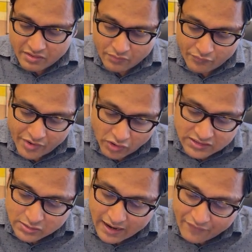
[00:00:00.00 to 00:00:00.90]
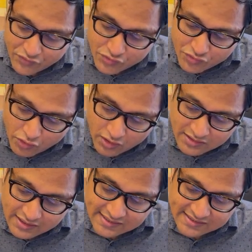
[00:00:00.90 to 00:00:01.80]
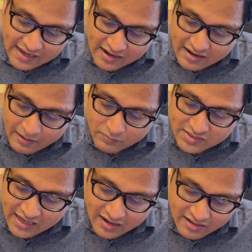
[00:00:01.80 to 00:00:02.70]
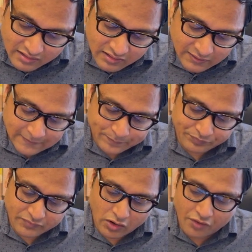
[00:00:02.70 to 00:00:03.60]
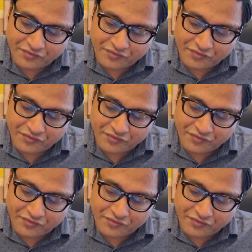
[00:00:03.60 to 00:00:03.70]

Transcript: We also have to draw the circumcircle of